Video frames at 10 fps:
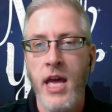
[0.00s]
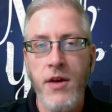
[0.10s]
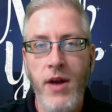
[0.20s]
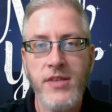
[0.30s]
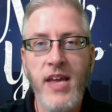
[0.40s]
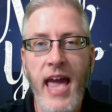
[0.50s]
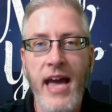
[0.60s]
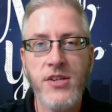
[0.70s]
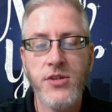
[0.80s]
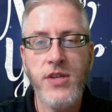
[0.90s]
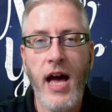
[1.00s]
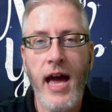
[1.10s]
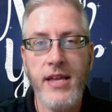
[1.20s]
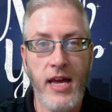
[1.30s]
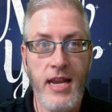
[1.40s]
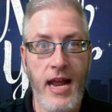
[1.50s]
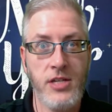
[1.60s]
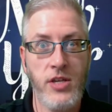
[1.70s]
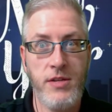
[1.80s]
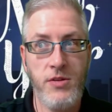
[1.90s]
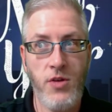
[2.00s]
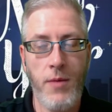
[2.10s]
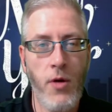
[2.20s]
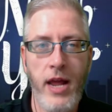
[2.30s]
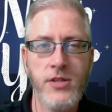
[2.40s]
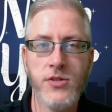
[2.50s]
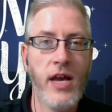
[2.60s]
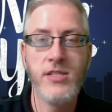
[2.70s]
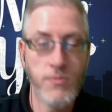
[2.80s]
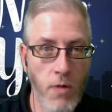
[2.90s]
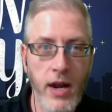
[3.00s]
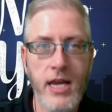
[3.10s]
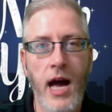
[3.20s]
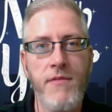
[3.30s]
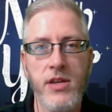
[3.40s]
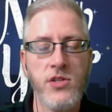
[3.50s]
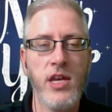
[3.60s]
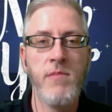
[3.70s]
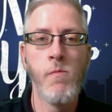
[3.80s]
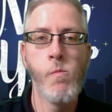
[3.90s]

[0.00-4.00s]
when I say exercise, I didn't actually describe what exercise is. Running, obviously.